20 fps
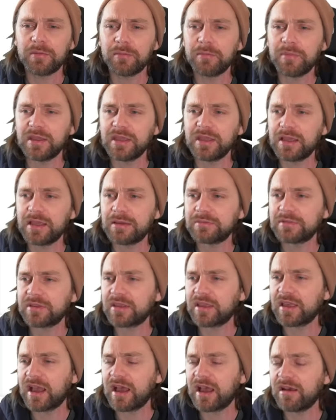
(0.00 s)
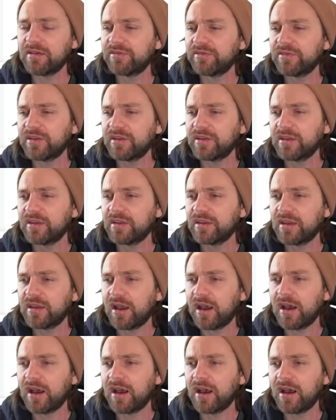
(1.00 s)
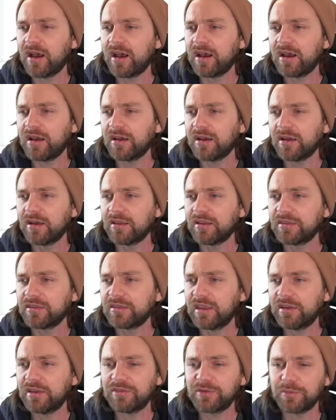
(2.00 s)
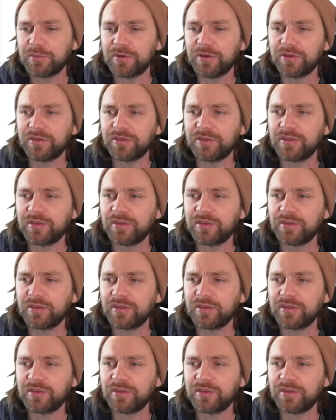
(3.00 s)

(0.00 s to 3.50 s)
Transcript: mini games that they have. Uh, definitely worth